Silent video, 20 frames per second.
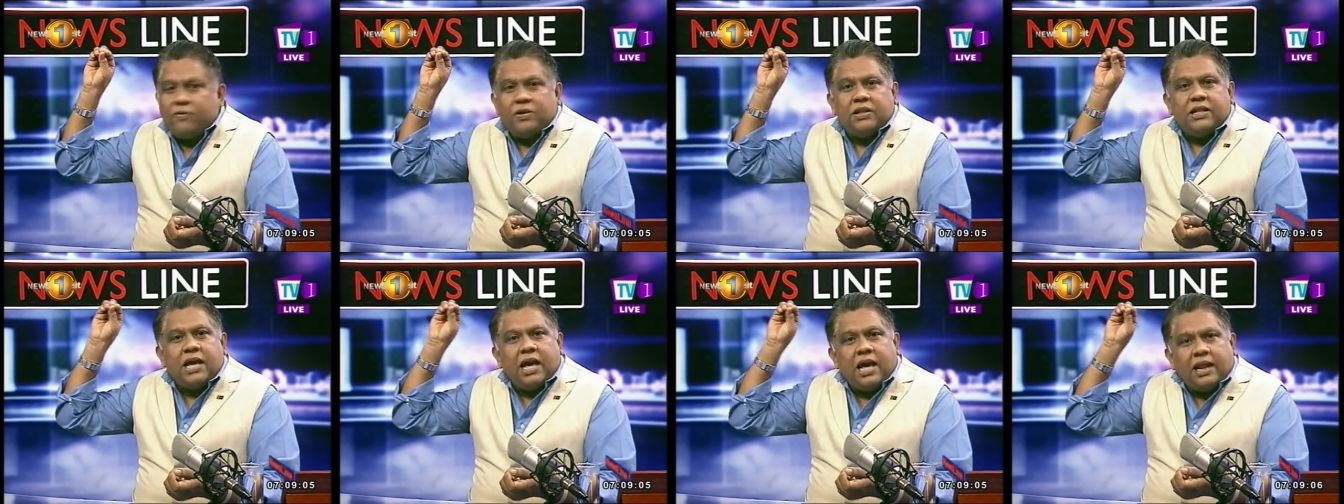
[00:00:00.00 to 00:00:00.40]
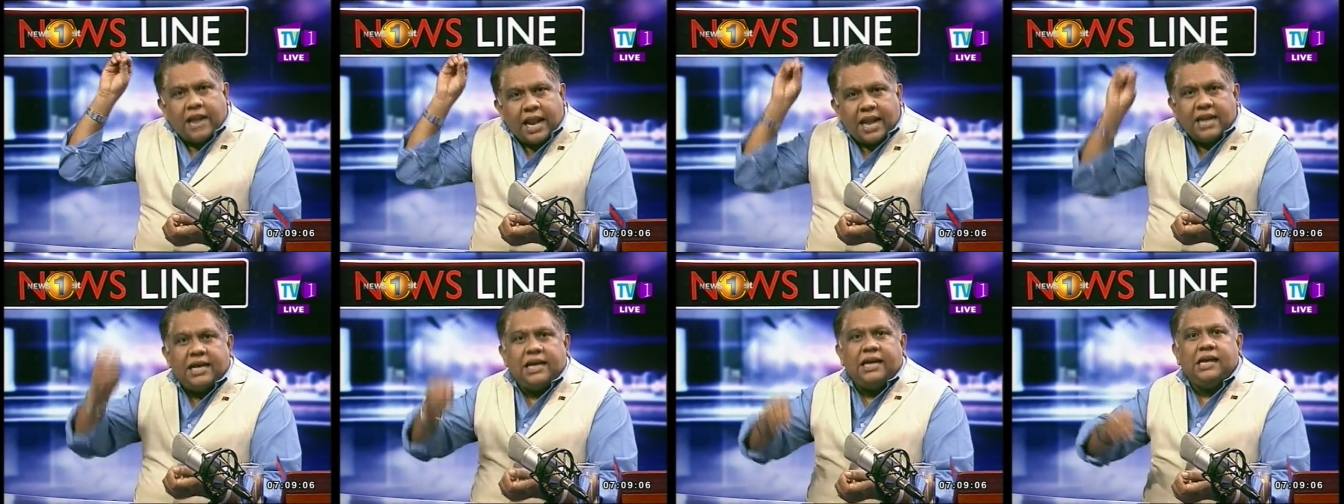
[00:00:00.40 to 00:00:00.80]
for their
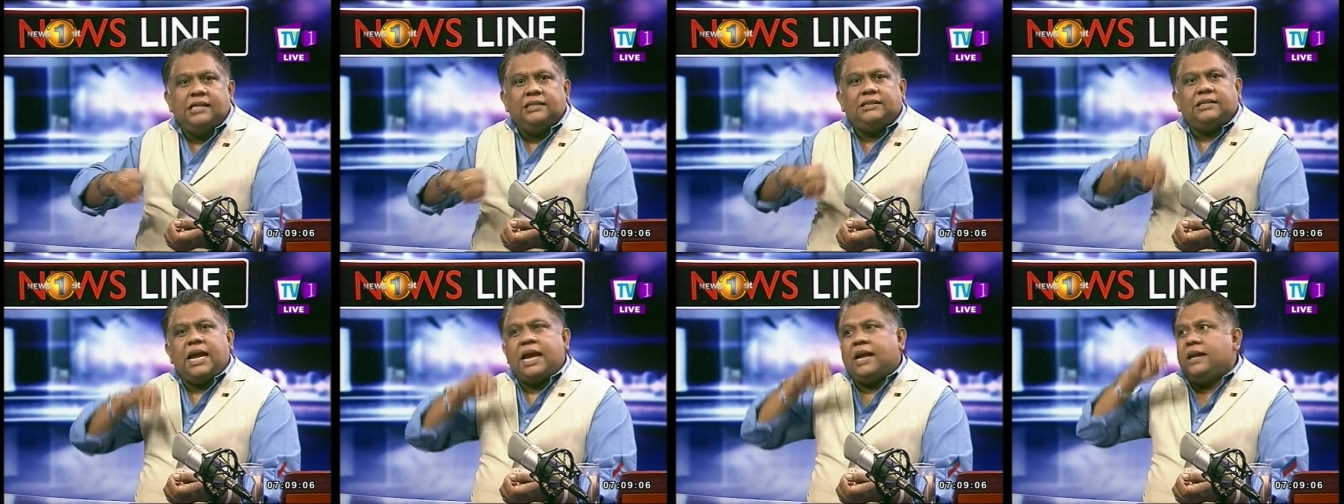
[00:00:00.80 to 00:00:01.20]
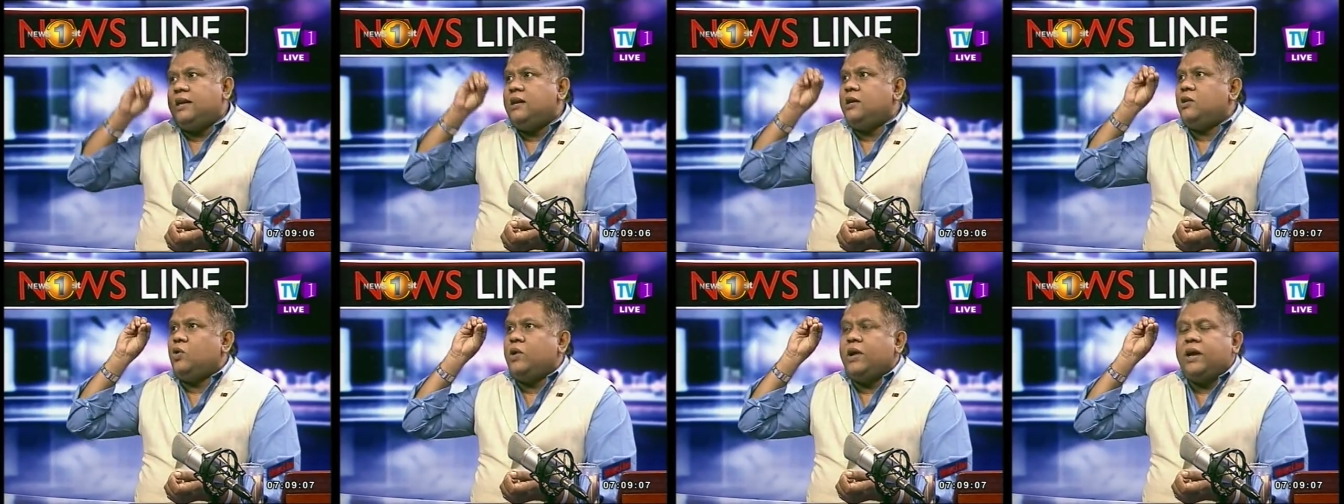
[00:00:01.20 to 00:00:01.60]
rallies
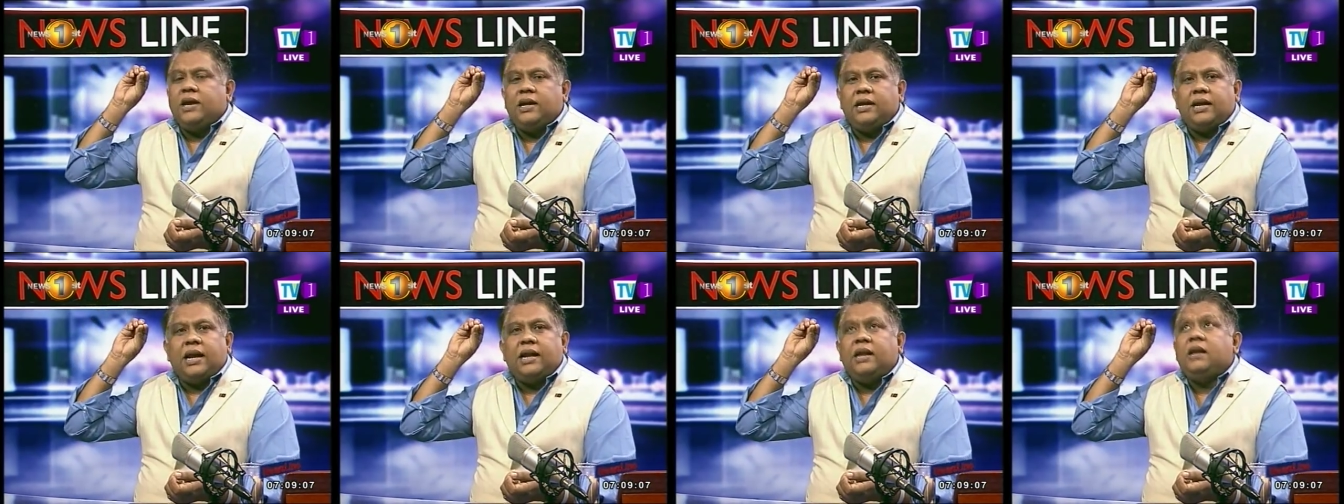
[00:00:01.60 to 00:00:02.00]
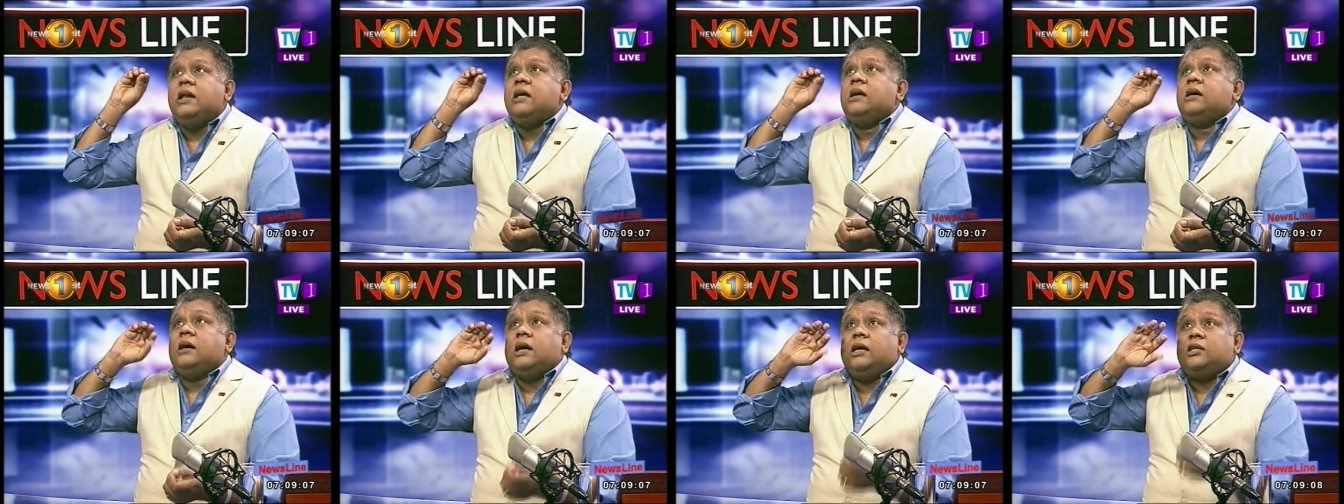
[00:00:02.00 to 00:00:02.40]
and going and
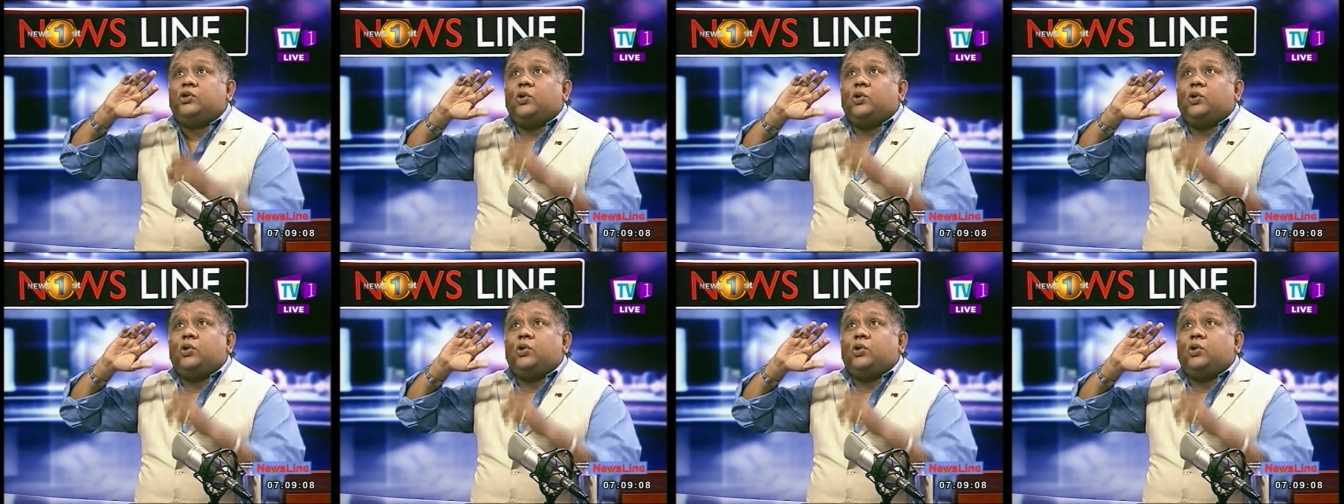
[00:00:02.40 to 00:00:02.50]
uh,